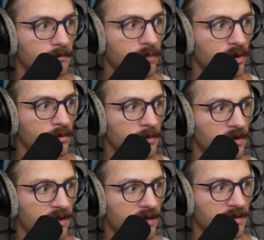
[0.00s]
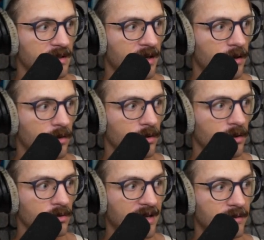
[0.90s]
Boom, click on the arrow,
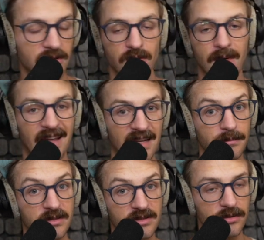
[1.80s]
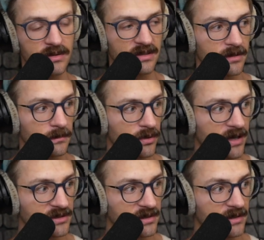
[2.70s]
go down to amplitude and
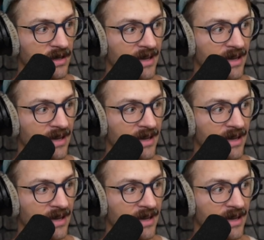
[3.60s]
compression